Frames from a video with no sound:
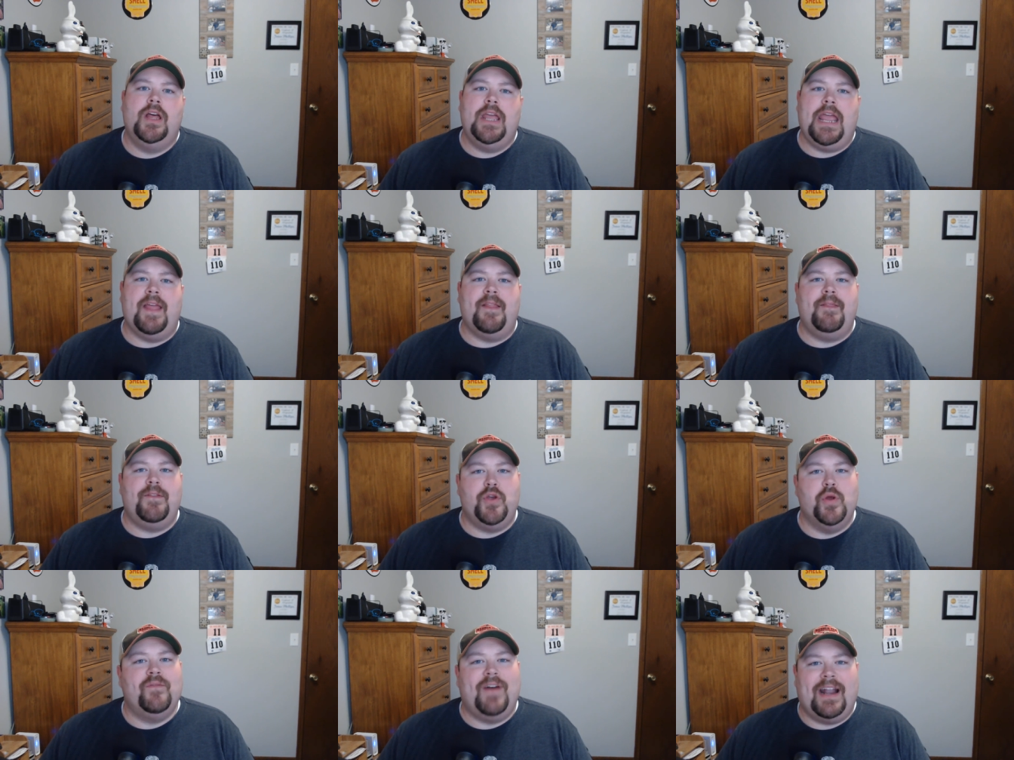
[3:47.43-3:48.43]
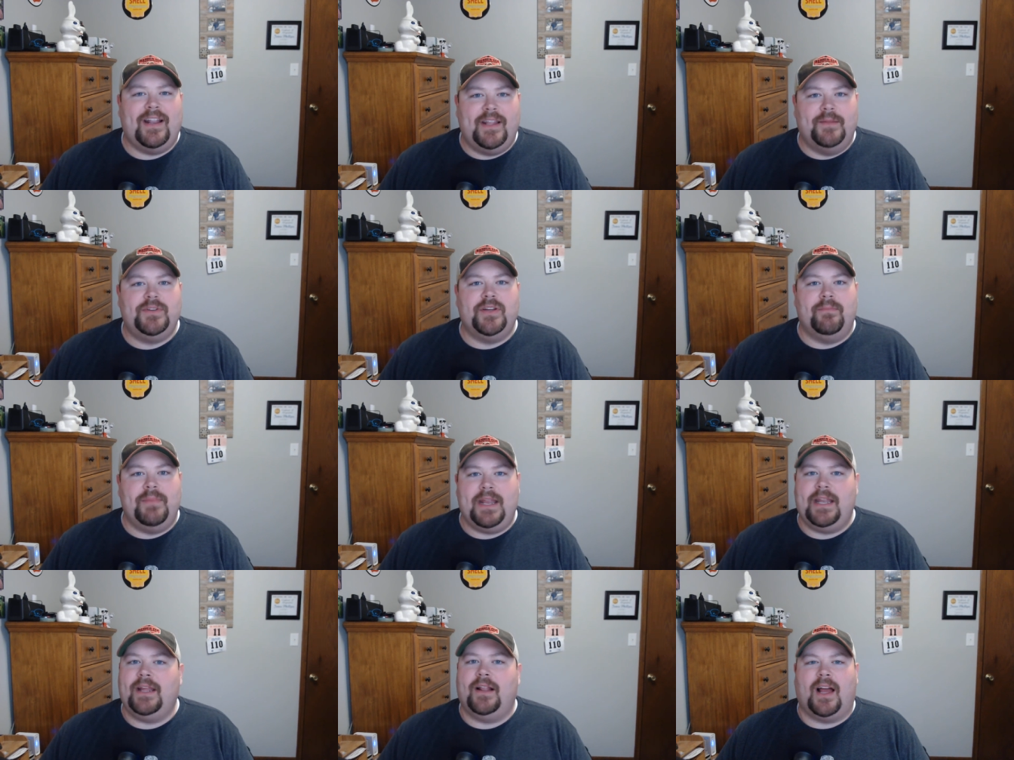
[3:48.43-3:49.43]
and you invited them to a
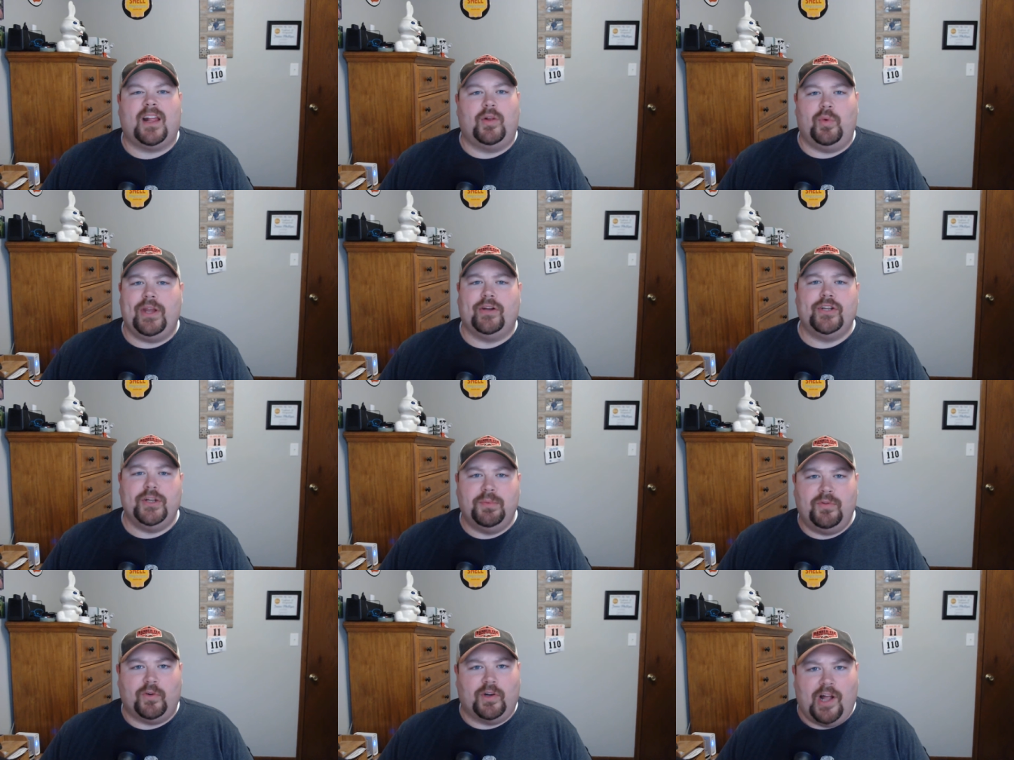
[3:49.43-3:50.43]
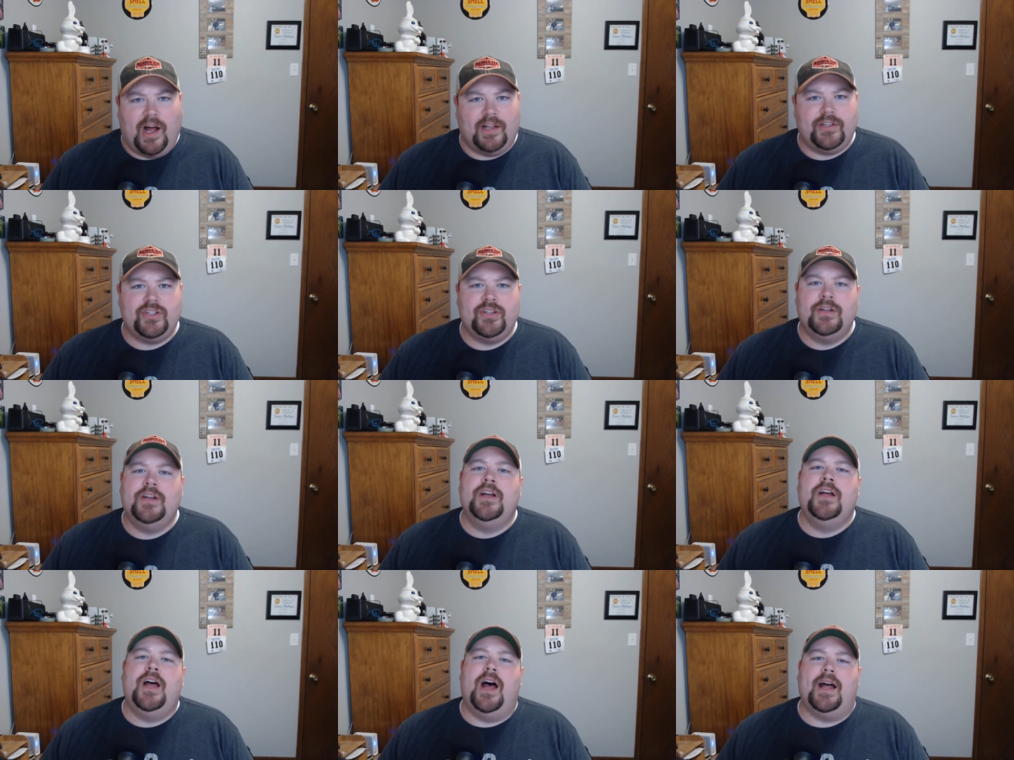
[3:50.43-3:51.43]
meeting like a week or two before launch,
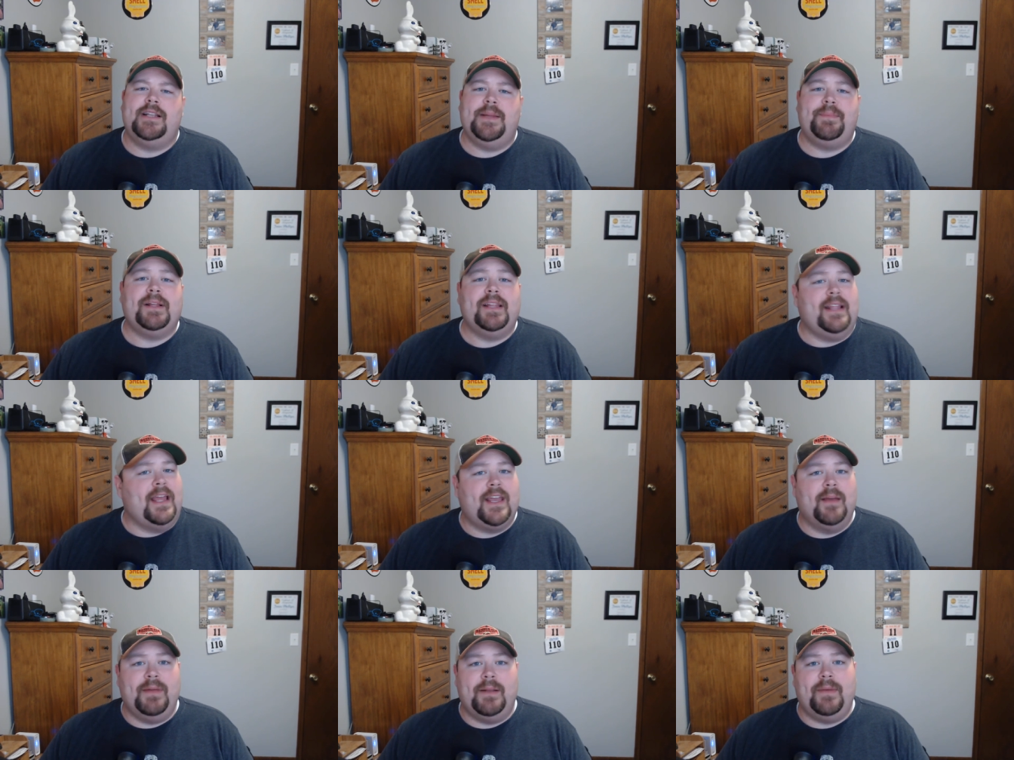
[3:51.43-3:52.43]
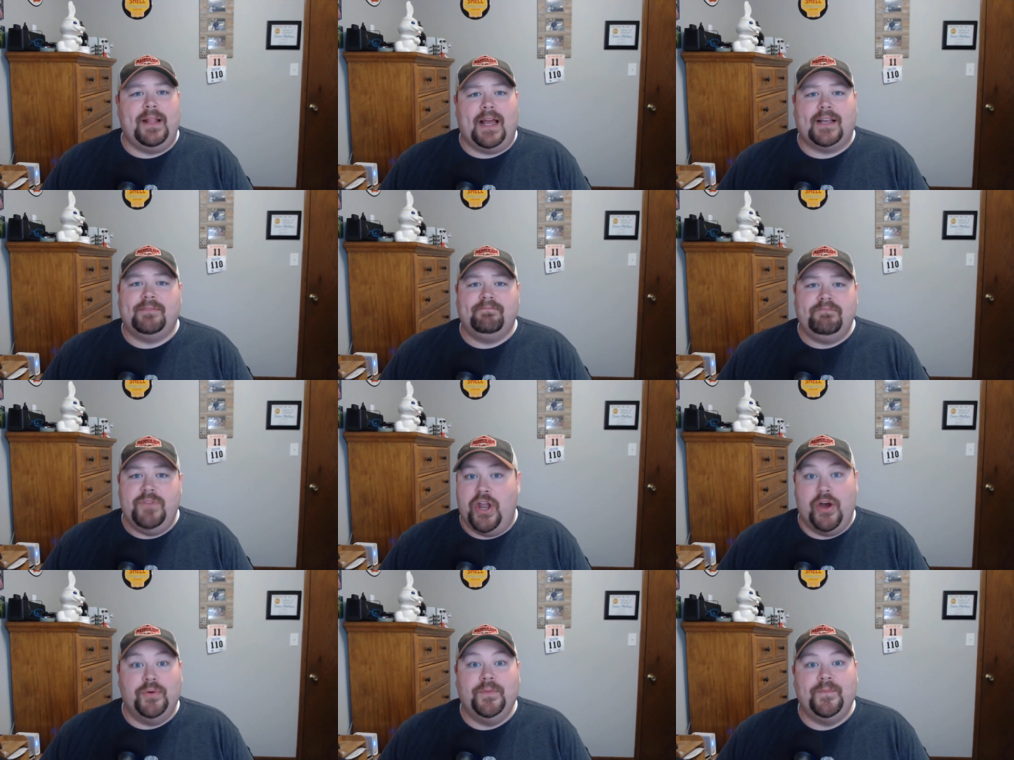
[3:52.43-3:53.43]
uh, typically they'd come in and be like,
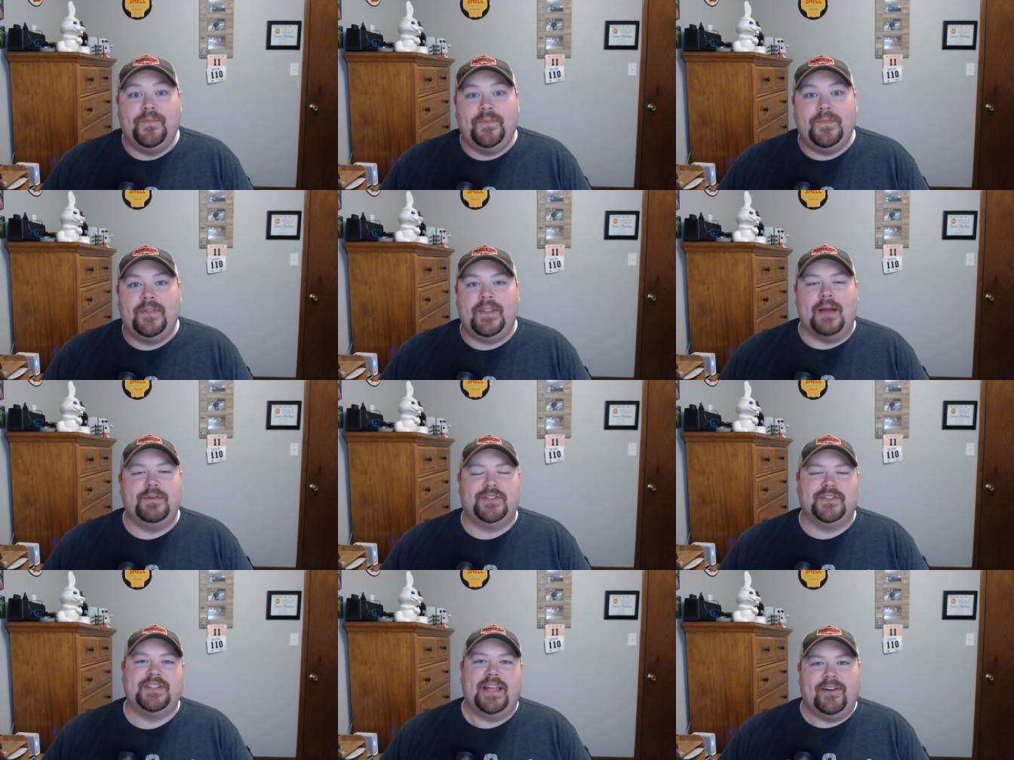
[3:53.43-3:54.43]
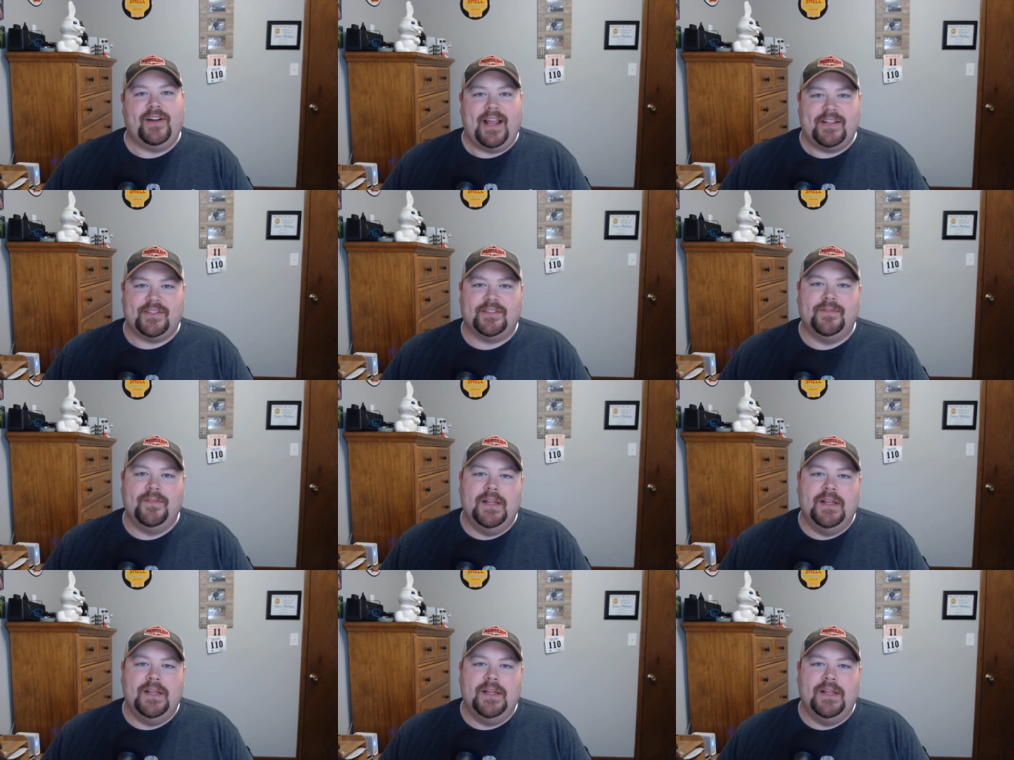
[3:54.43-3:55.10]
no. That was their standard answer.